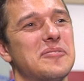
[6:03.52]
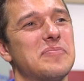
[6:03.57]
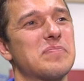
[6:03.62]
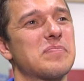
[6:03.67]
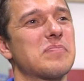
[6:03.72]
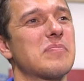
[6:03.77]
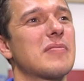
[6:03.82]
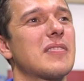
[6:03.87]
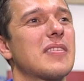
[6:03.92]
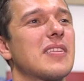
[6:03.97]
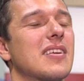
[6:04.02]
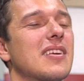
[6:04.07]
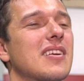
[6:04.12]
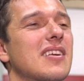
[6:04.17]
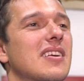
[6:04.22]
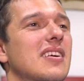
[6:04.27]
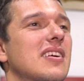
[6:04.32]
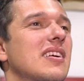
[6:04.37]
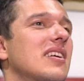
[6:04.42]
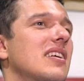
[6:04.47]
that uh,
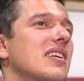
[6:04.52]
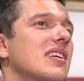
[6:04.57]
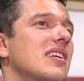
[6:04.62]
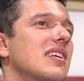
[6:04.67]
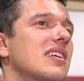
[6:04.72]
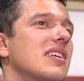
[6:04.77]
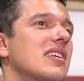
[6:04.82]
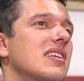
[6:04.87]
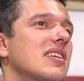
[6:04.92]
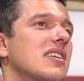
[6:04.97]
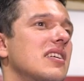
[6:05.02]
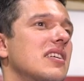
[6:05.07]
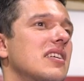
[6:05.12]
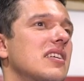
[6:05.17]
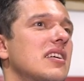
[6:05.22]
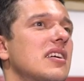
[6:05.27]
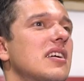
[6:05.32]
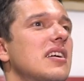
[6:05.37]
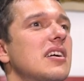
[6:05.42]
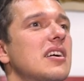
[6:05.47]

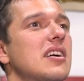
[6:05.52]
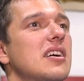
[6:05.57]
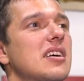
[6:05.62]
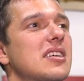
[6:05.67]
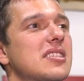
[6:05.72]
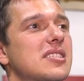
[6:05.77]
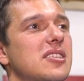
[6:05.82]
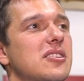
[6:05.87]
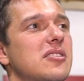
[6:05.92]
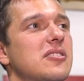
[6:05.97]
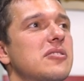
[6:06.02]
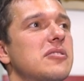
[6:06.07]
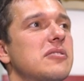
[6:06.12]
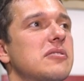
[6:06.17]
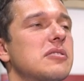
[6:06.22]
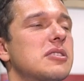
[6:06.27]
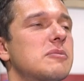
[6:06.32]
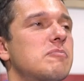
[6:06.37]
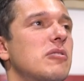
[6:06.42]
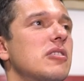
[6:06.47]
paradox? So,
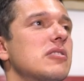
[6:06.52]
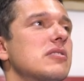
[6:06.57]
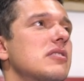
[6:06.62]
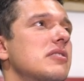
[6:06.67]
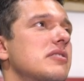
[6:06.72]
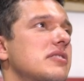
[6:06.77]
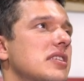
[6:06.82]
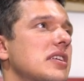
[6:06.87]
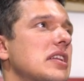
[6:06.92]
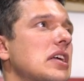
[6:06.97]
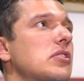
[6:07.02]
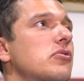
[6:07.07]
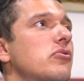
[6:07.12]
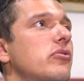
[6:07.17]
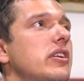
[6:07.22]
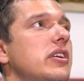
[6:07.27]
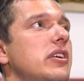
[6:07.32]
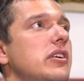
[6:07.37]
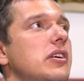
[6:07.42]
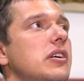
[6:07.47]
sponsors are not
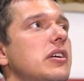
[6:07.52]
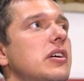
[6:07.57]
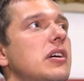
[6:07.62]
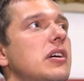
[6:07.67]
really